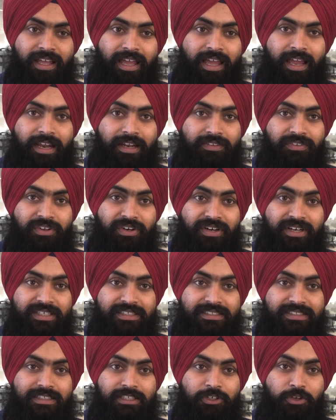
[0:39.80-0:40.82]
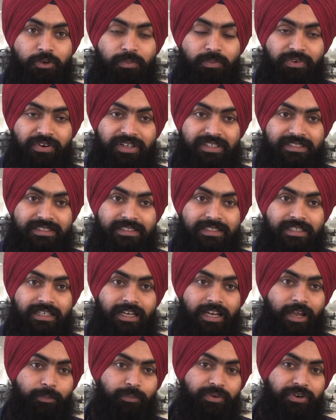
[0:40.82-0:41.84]
And there are numerous
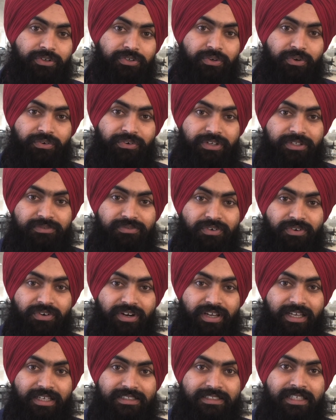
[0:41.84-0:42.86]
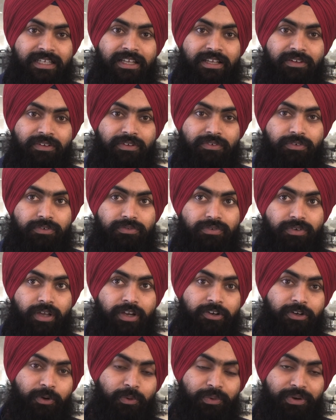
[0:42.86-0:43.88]
laboratories for us,
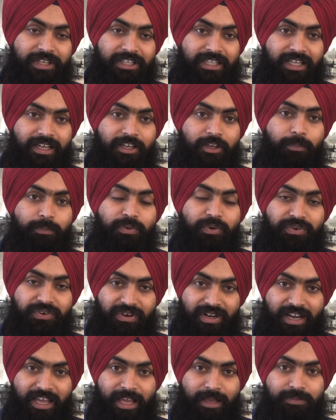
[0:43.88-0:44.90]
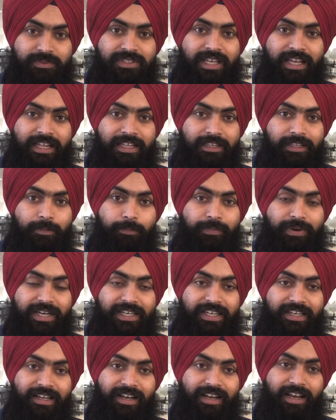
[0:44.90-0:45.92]
including the computer labs and the
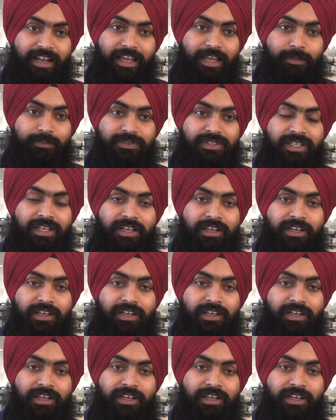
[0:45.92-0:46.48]
practical labs.